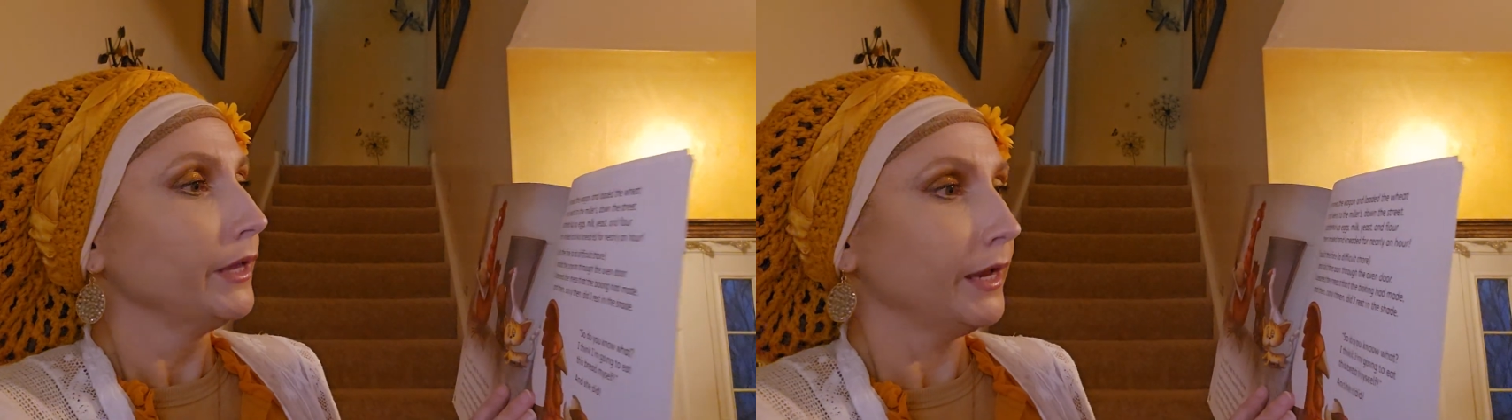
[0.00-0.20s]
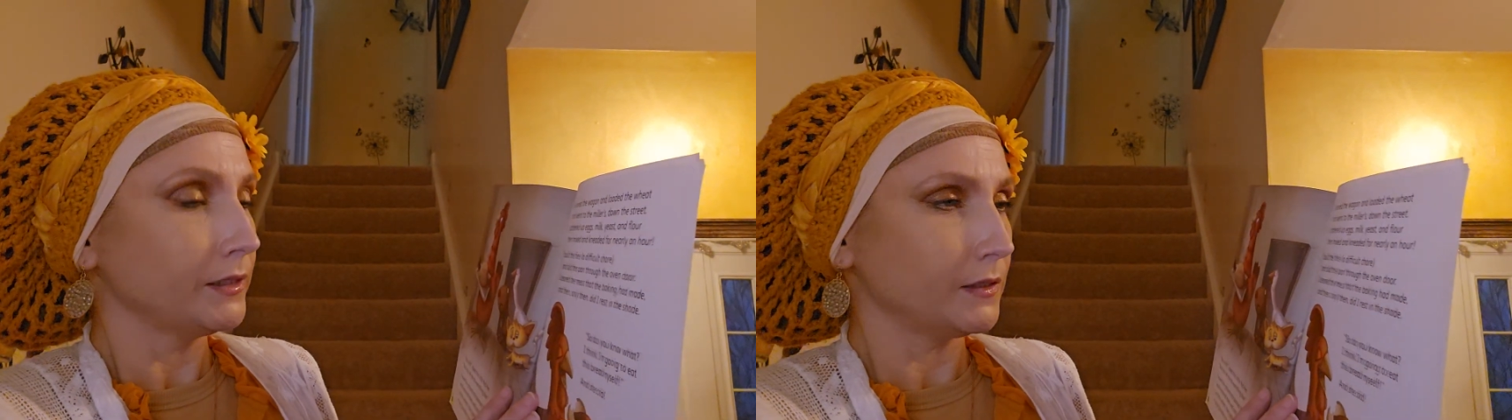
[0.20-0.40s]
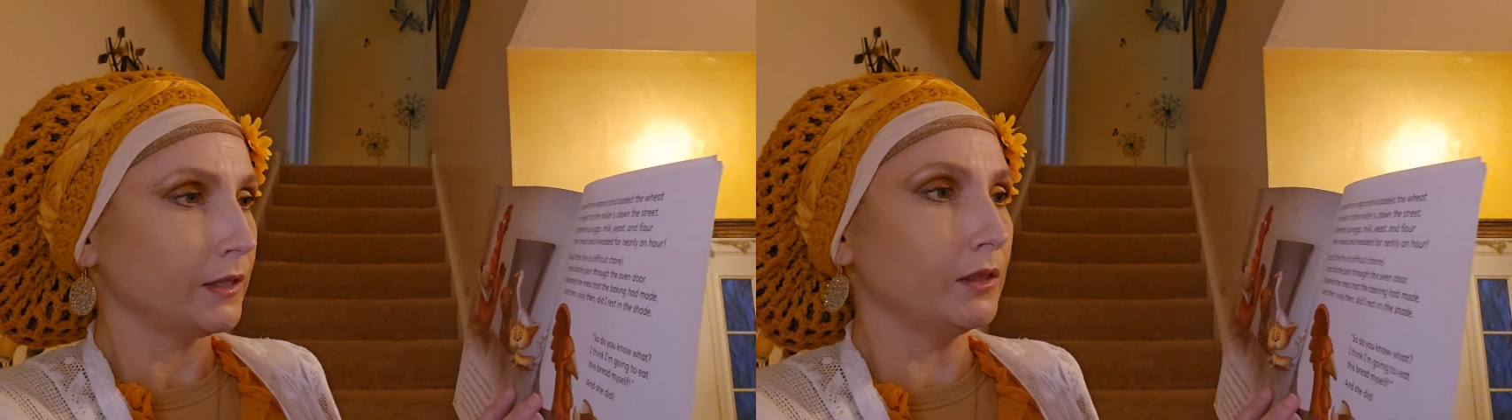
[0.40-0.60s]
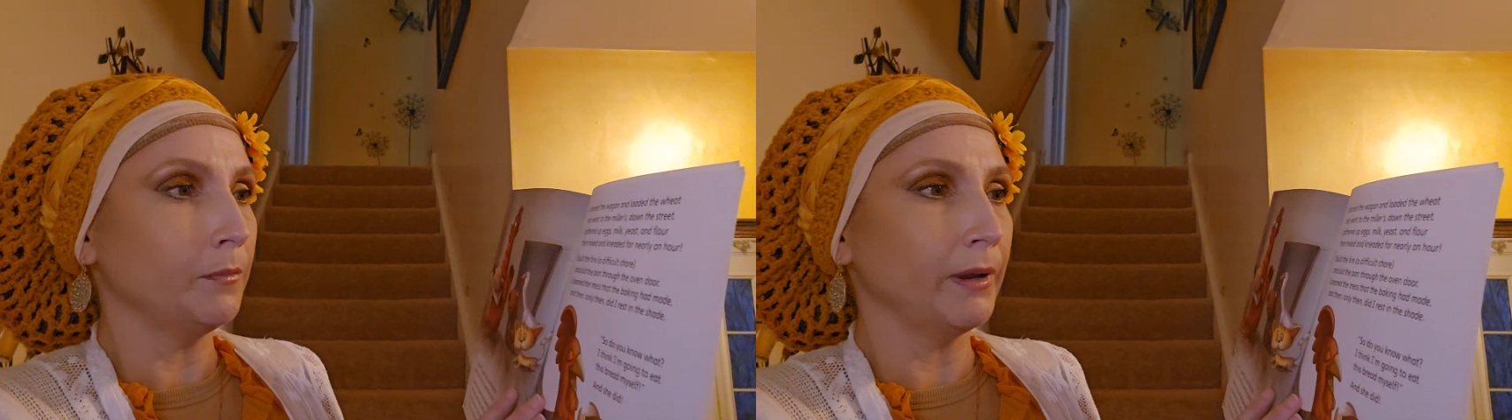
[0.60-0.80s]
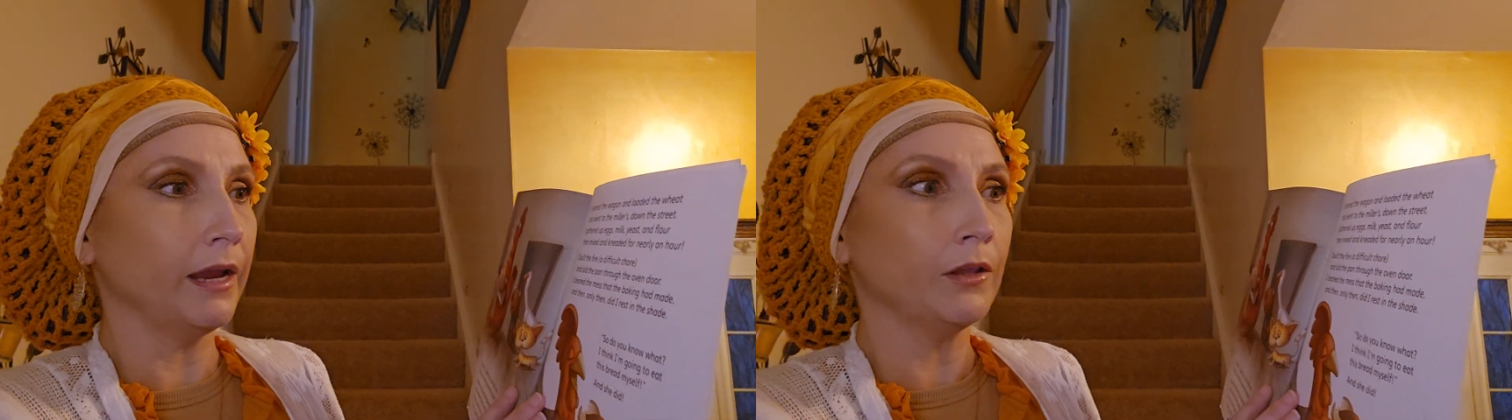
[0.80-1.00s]
and slid
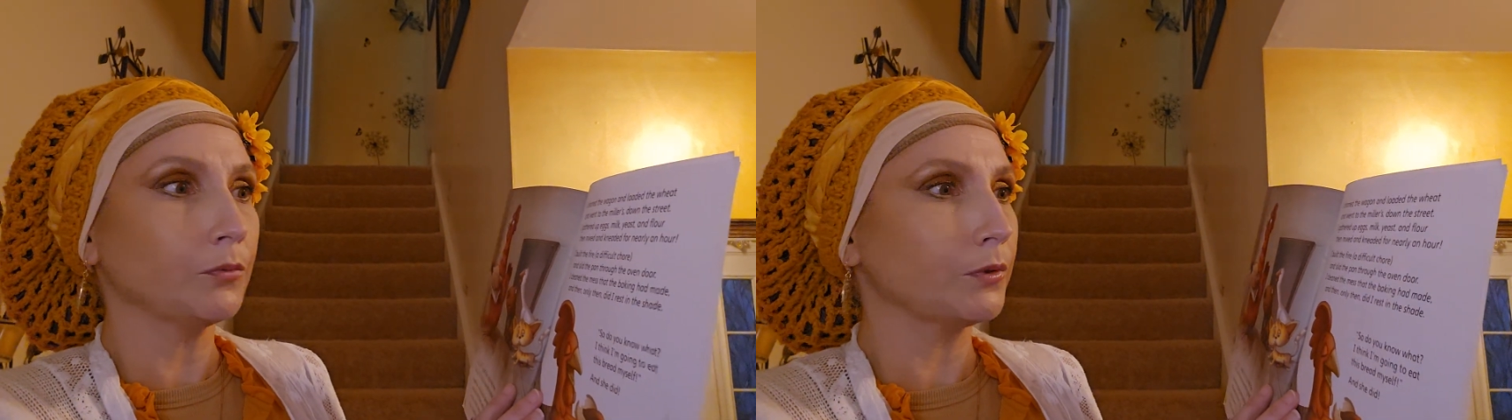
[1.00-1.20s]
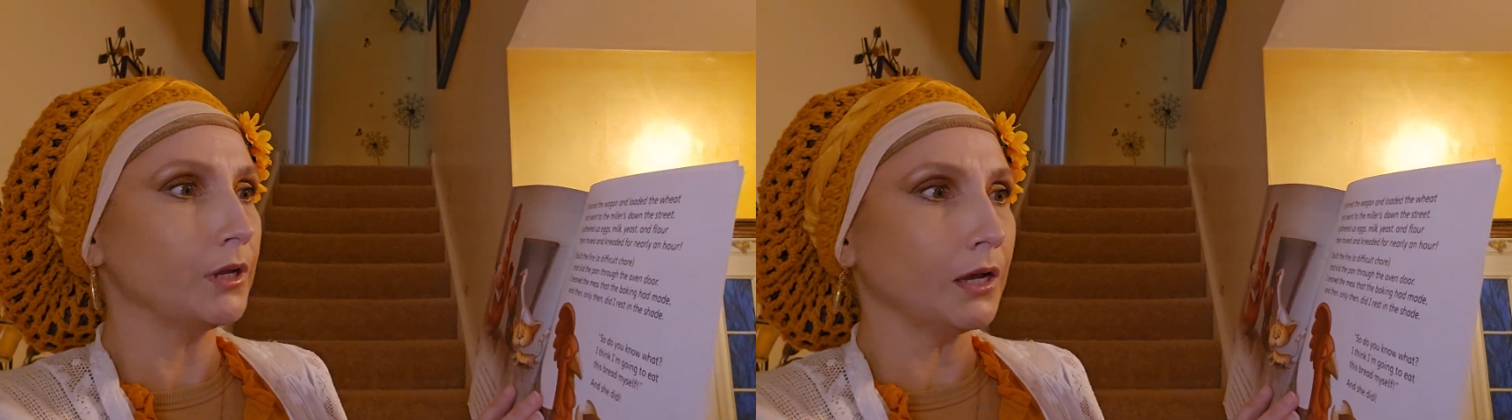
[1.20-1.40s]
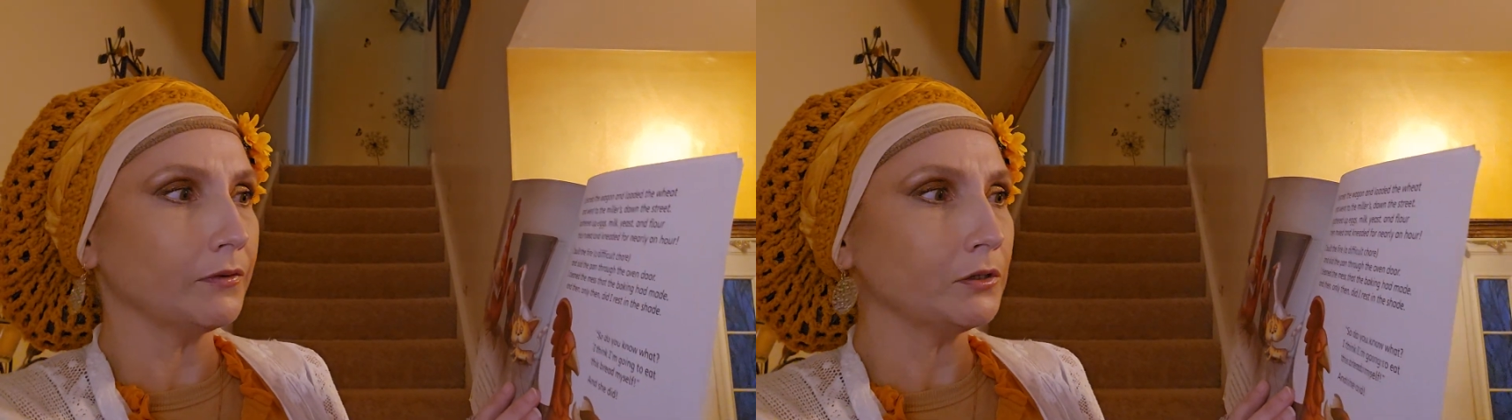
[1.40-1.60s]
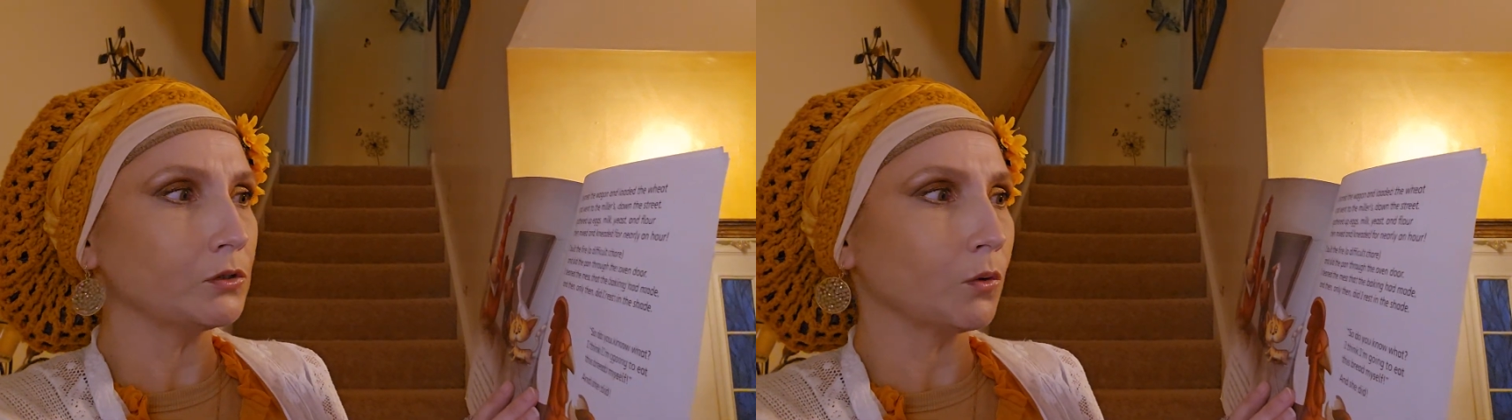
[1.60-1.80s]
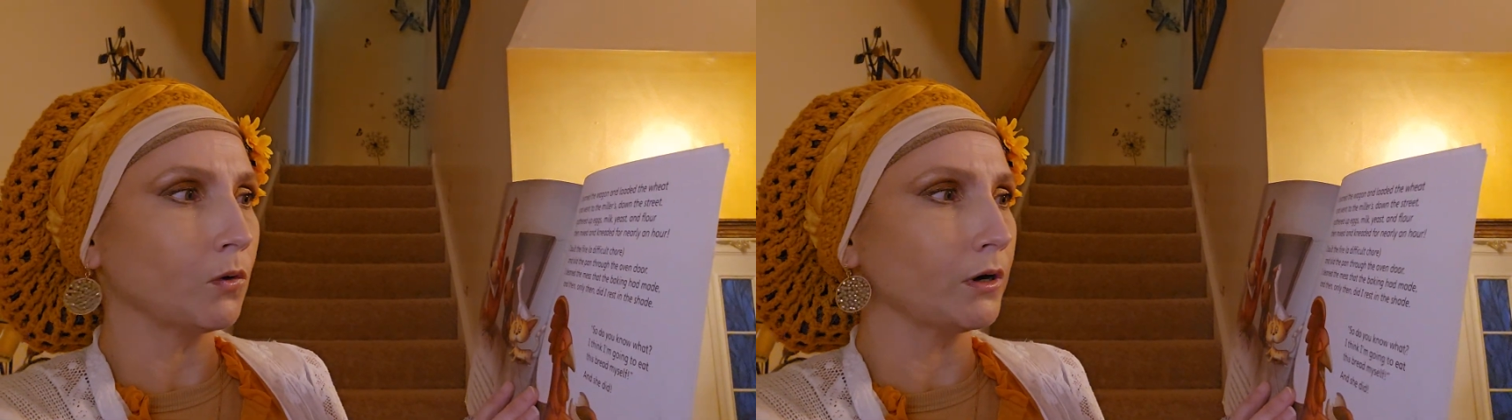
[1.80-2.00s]
the pan through the oven
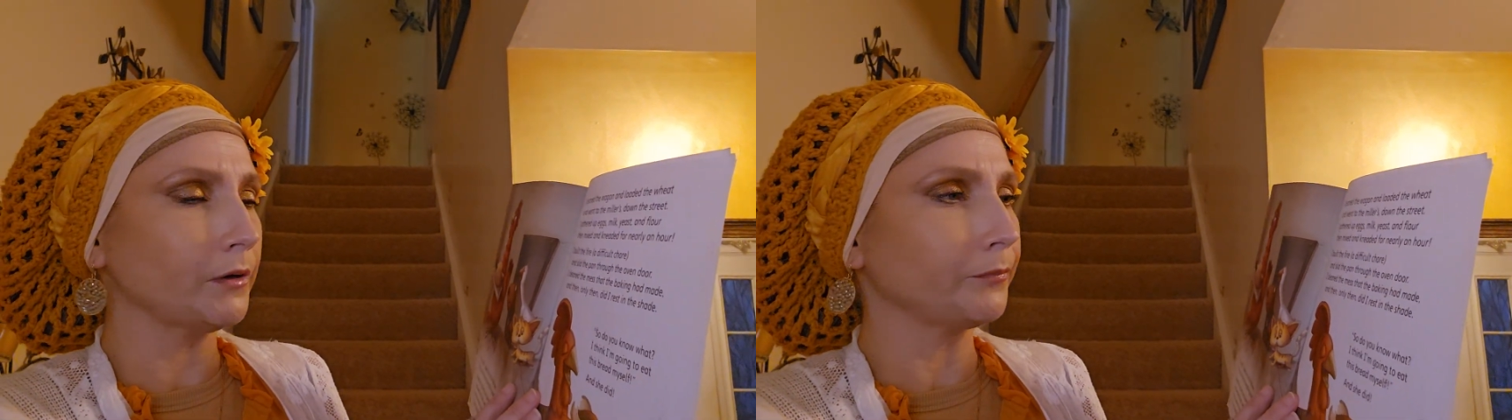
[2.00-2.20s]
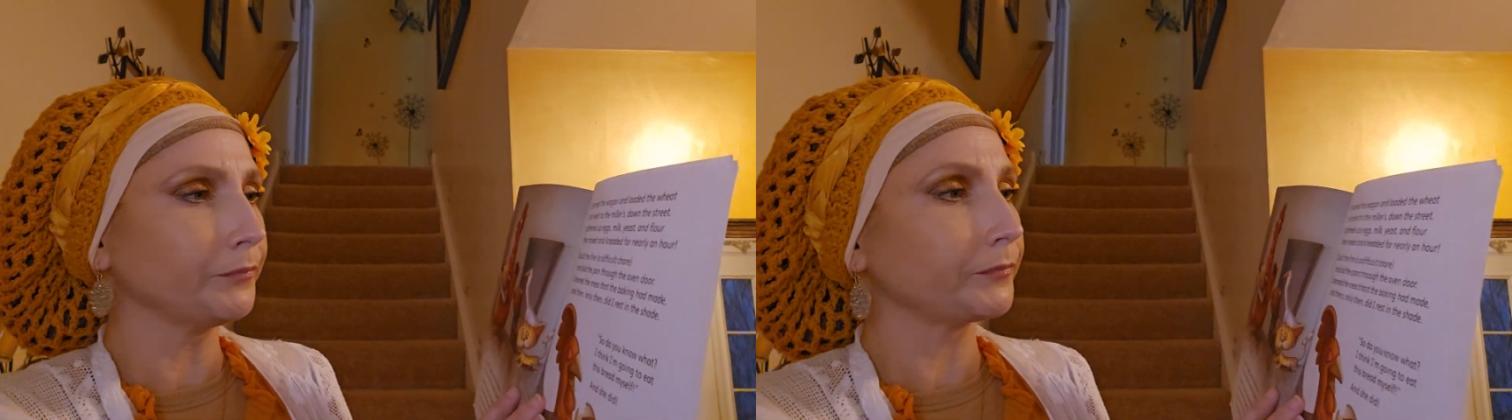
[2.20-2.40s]
door.